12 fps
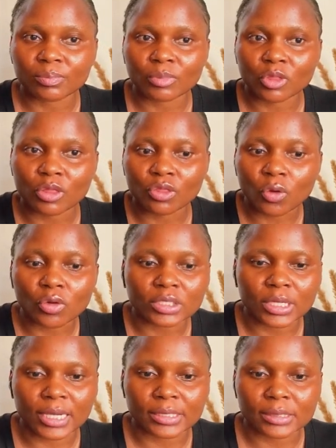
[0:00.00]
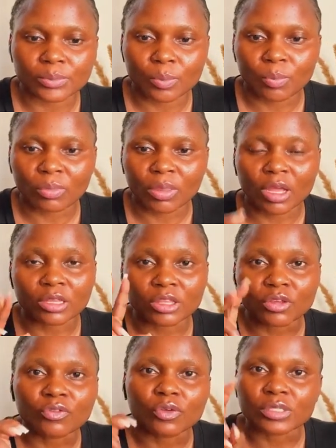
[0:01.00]
thought that
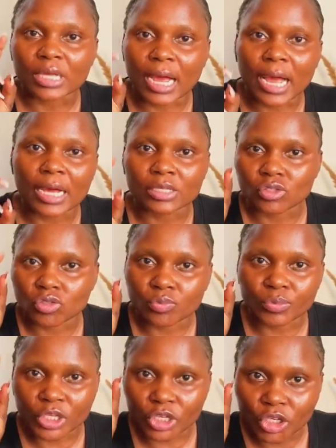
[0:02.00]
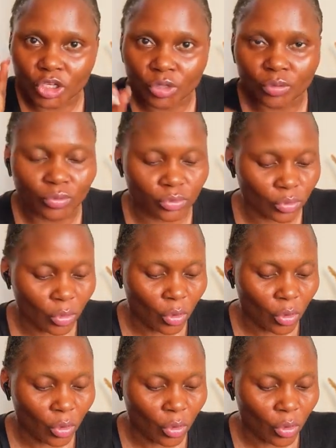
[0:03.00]
divorce has to be cute